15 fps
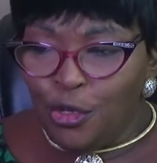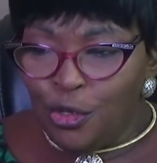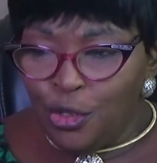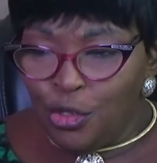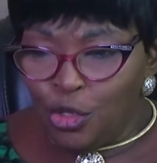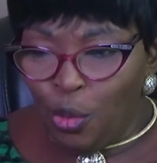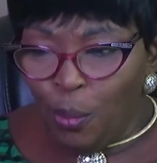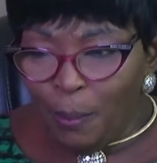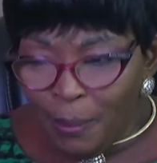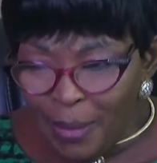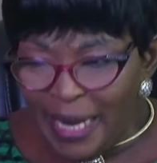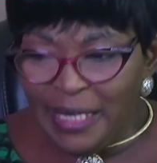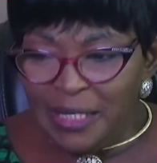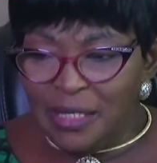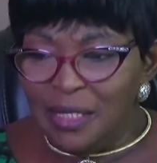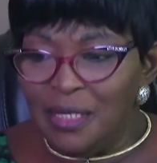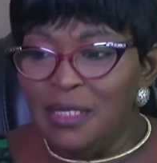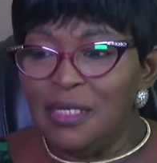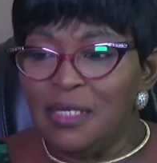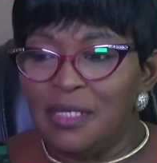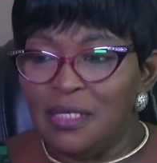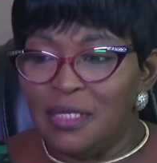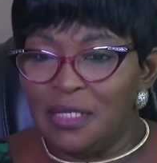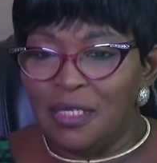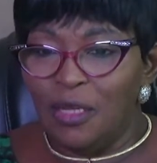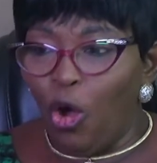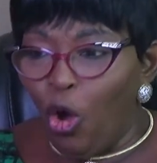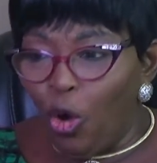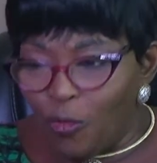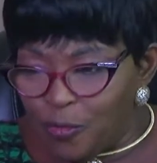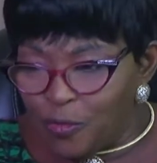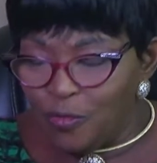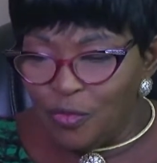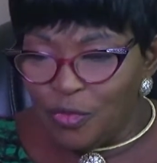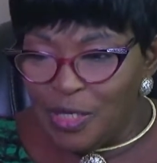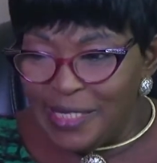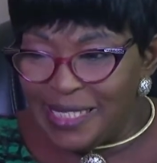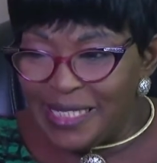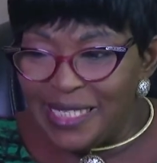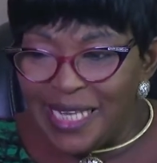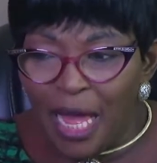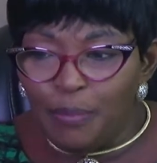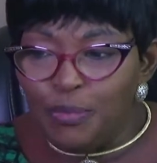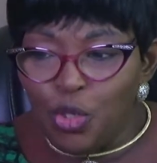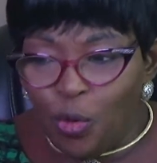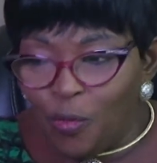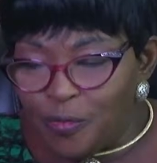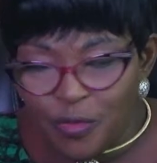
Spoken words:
your mind is off, is snapped off.